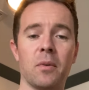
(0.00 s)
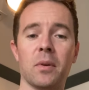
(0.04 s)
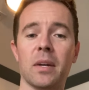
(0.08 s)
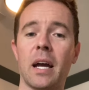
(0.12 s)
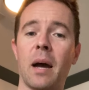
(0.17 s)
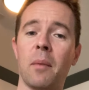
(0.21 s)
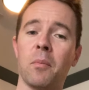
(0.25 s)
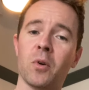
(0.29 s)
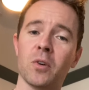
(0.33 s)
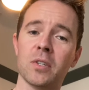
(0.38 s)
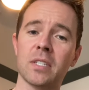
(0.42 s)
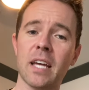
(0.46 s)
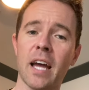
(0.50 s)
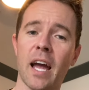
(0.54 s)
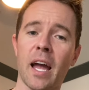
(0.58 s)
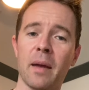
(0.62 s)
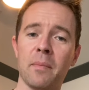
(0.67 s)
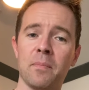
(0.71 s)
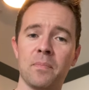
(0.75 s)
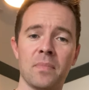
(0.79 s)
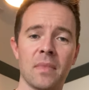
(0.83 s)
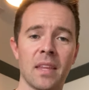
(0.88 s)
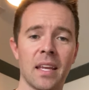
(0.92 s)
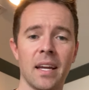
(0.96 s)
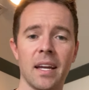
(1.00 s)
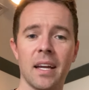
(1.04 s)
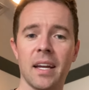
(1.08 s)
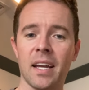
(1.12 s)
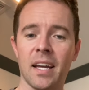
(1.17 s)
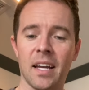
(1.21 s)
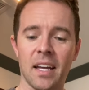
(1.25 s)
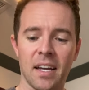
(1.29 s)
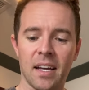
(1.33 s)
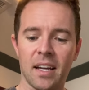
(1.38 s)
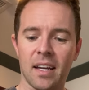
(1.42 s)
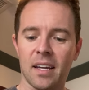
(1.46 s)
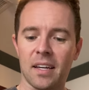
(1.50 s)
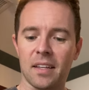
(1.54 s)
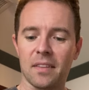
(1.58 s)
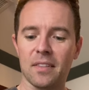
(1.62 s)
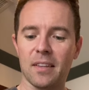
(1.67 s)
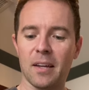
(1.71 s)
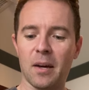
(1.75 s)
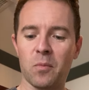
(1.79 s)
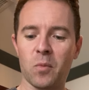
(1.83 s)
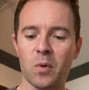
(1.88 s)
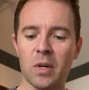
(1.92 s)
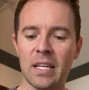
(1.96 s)
We got more time
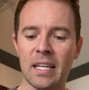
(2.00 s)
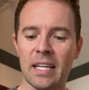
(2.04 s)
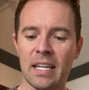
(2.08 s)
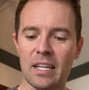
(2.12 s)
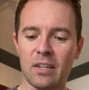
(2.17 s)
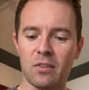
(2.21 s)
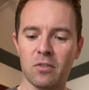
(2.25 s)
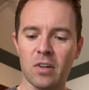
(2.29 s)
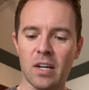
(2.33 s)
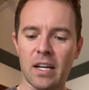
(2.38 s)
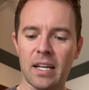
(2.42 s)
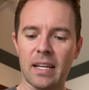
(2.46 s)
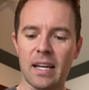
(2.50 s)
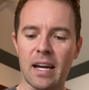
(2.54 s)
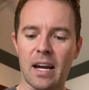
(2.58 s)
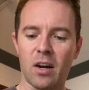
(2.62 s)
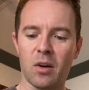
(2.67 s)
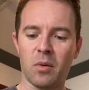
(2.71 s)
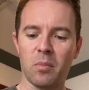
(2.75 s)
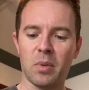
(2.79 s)
than we need right now,